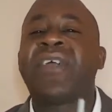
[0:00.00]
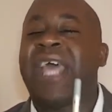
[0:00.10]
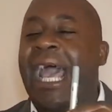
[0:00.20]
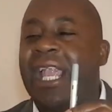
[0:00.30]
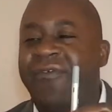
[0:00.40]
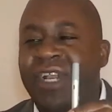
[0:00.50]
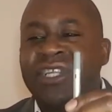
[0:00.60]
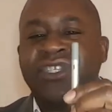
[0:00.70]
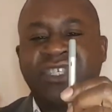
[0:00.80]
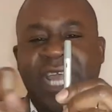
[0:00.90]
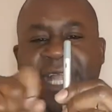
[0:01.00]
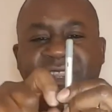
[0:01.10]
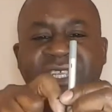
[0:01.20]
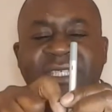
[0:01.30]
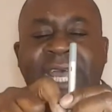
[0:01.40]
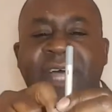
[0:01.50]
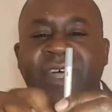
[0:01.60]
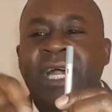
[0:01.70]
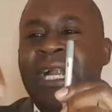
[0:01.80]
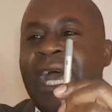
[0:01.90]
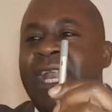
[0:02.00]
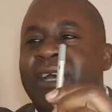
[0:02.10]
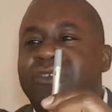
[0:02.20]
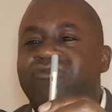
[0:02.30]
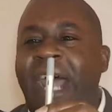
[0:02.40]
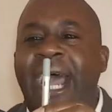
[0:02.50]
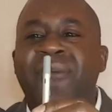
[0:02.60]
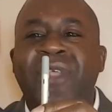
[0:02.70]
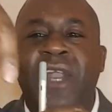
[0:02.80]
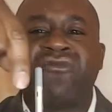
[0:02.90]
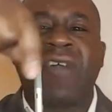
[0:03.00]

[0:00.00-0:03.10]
The elephant is chained to his tether, and he goes round and